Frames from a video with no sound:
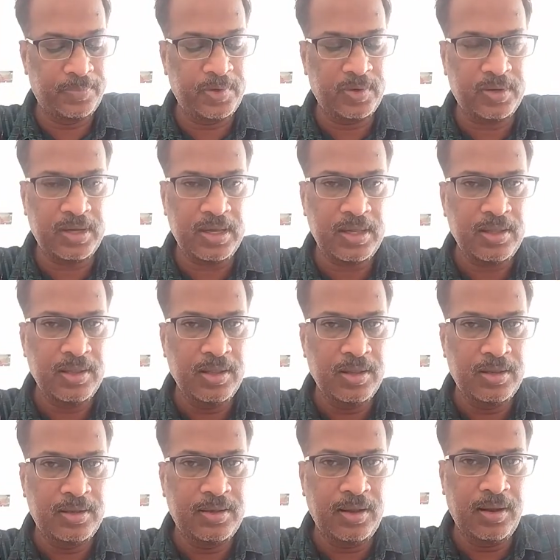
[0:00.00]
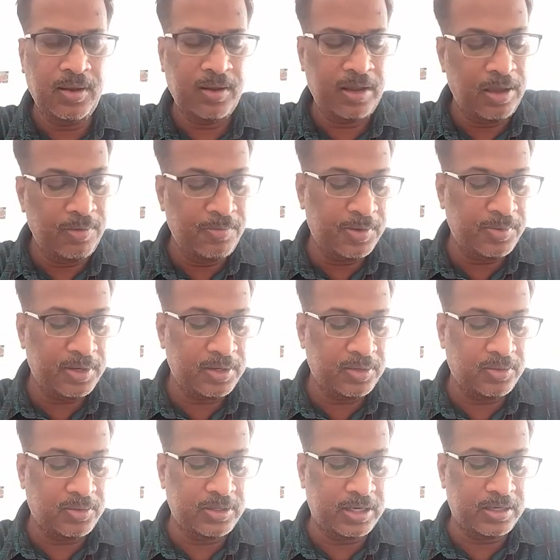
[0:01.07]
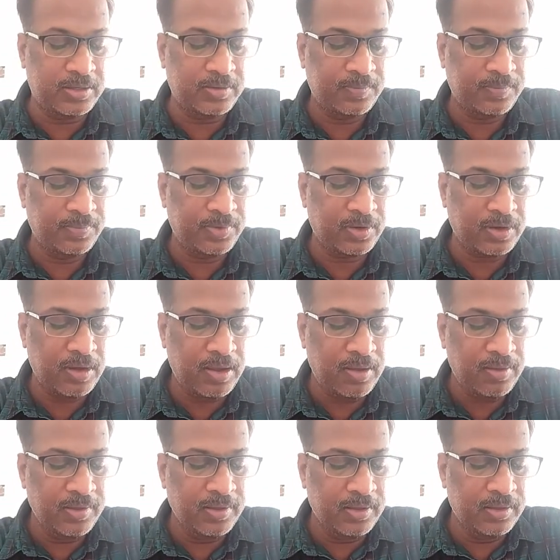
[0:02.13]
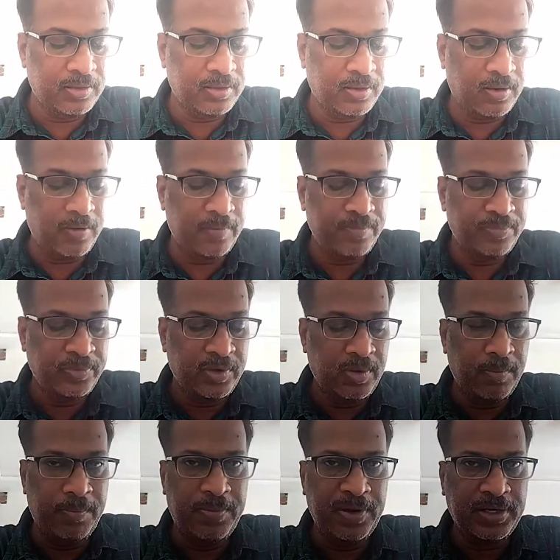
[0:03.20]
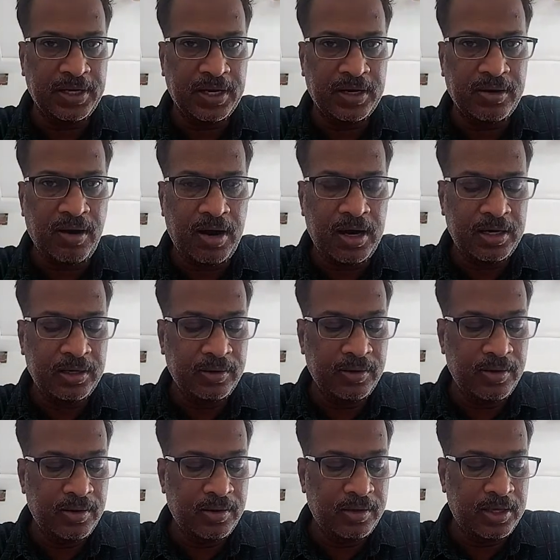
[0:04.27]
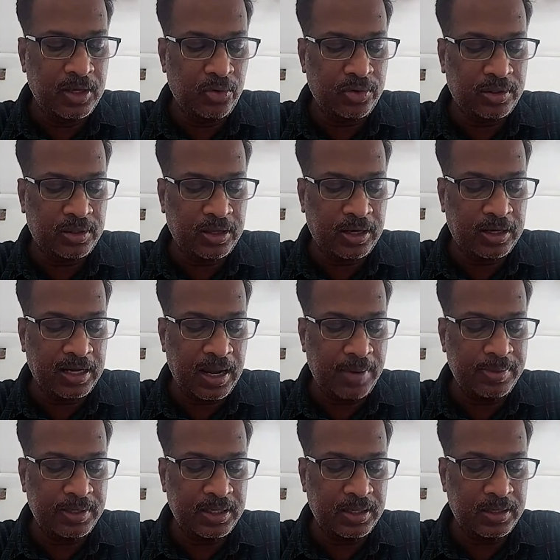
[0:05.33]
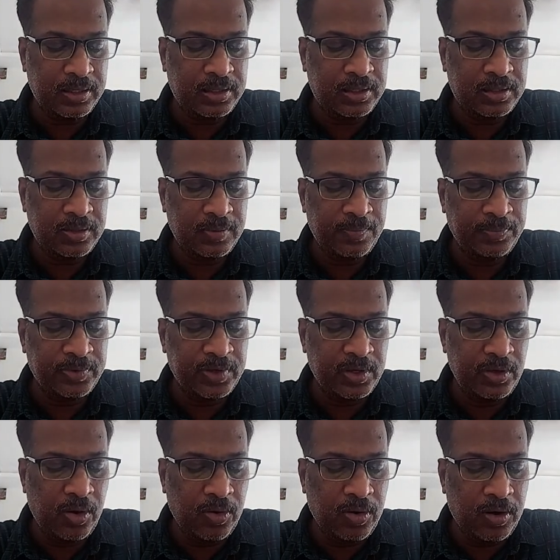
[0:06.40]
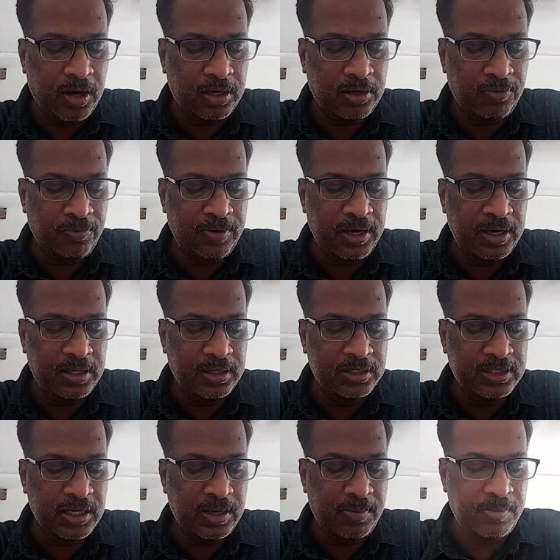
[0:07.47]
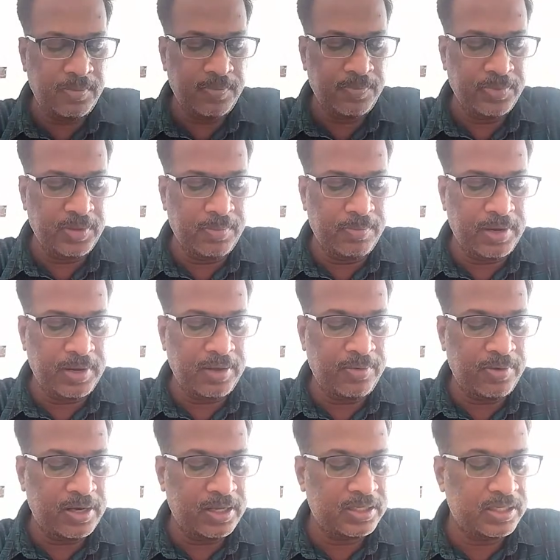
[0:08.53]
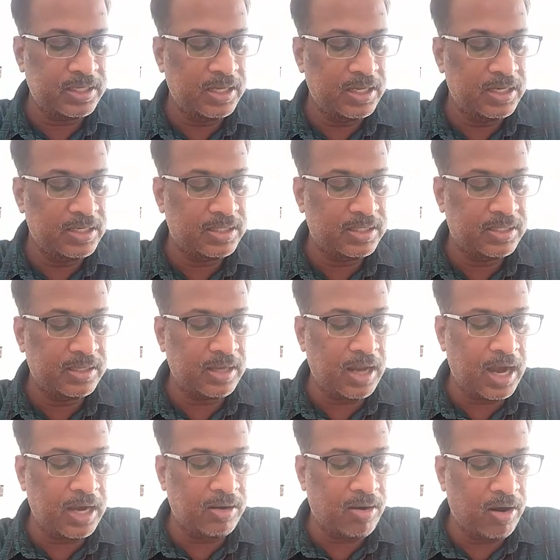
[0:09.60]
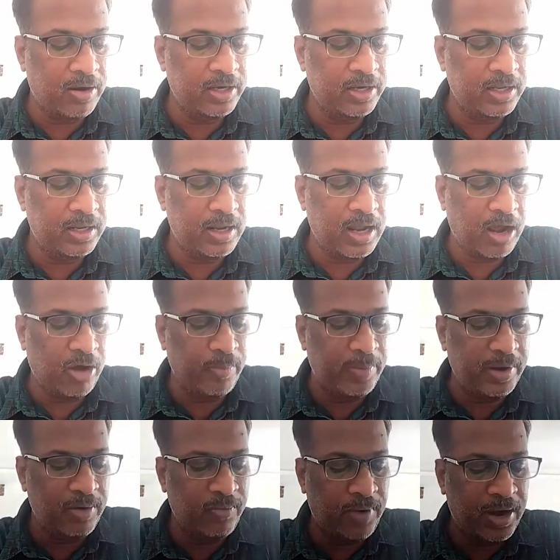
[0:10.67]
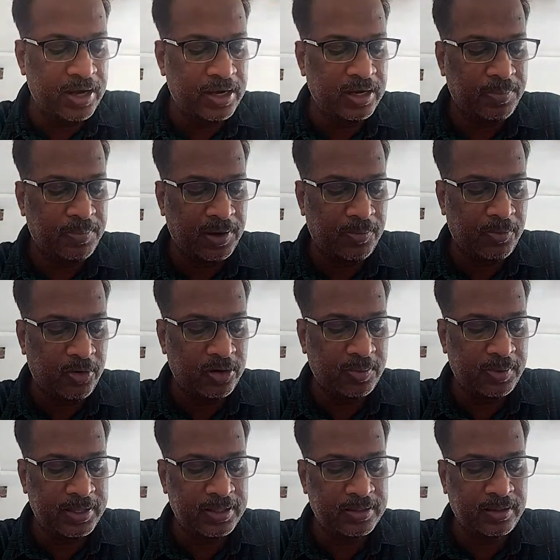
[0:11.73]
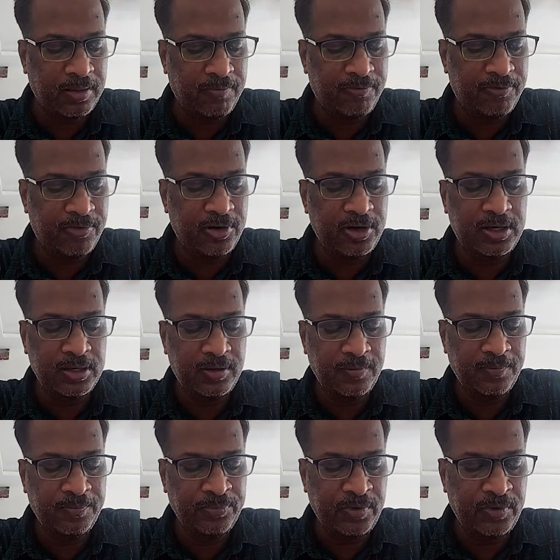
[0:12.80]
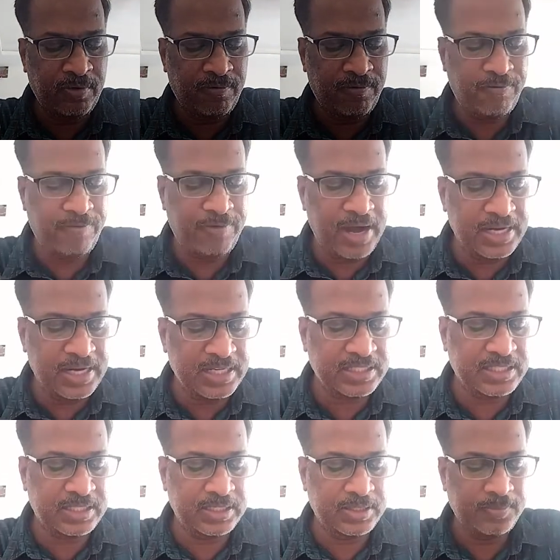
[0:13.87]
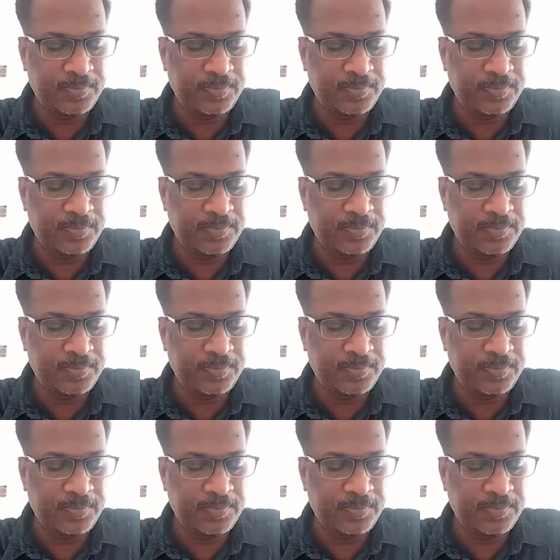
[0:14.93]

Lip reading: Okay, so everyone know that. Okay, so bitter gourd cures the diabetes. Yogurt, wheat, gem, beverage yeast, and honey have been widely promoted by some food fadist,